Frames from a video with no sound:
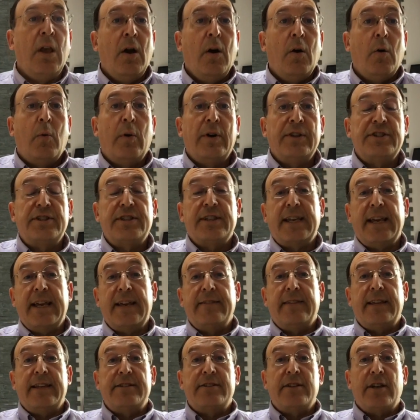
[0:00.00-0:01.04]
Once again,
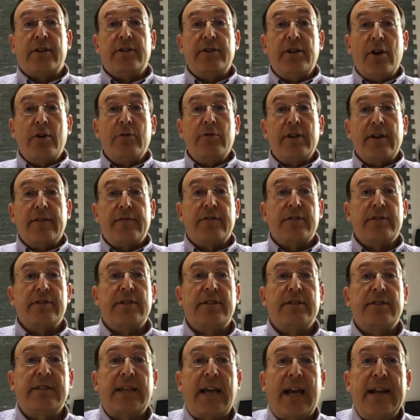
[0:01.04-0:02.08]
they saw no difference in
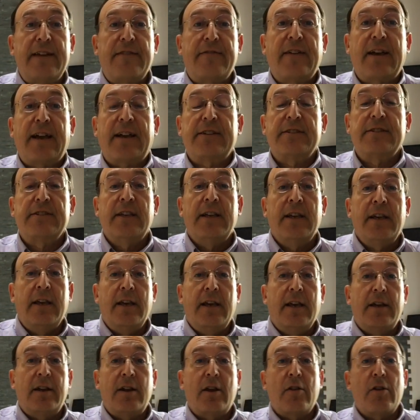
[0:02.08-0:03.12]
side effects,
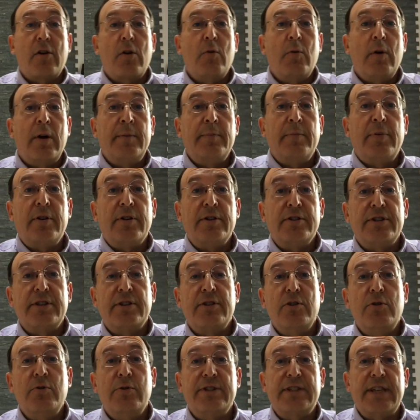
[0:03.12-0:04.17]
and although one person
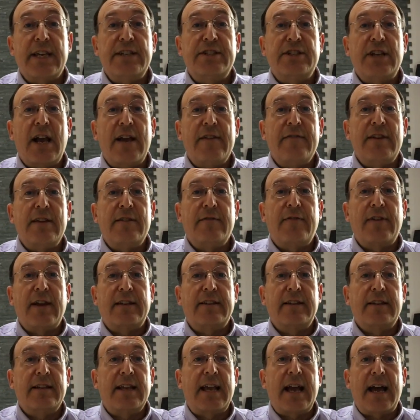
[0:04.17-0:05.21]
who was HIV
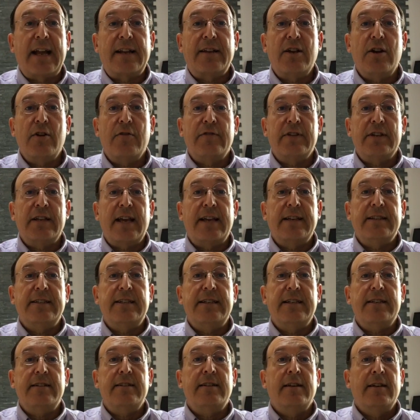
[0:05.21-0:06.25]
infected got
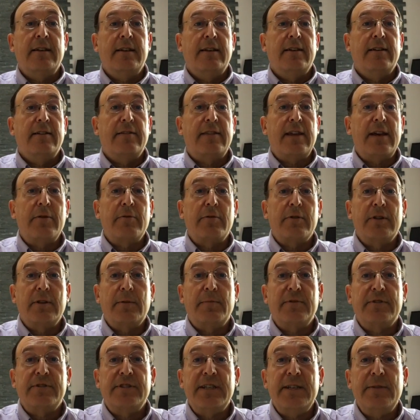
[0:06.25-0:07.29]
COVID-19, they were in the
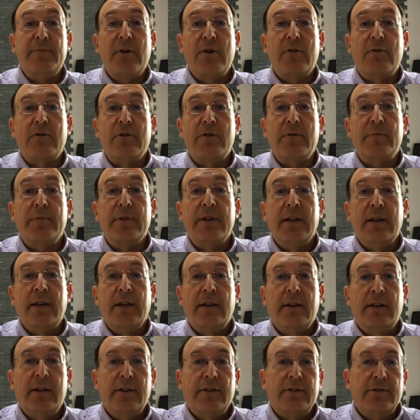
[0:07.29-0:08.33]
placebo group.
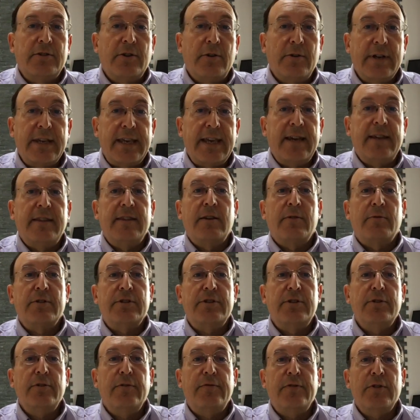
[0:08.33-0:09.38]
So again, there were
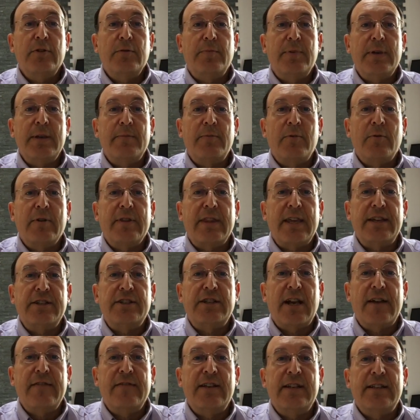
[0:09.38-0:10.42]
too few people with
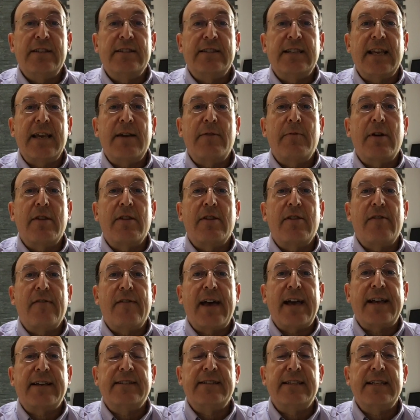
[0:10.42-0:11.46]
HIV to say whether the
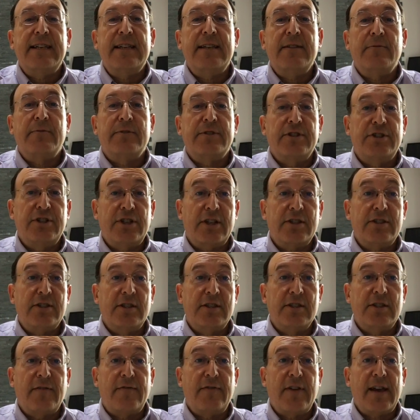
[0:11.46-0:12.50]
vaccine was just
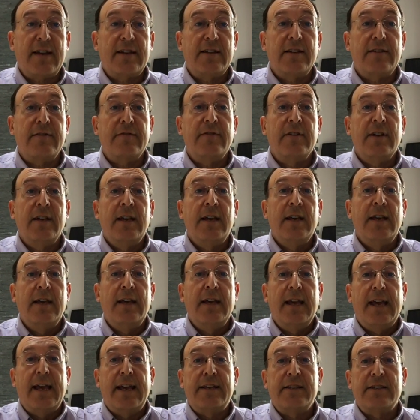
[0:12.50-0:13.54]
as effective
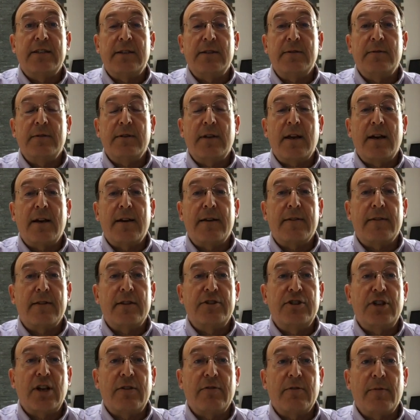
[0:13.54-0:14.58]
as in the
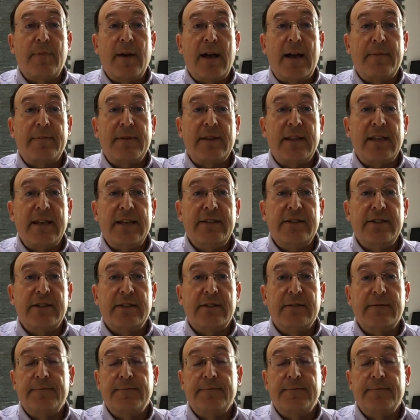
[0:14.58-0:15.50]
general population.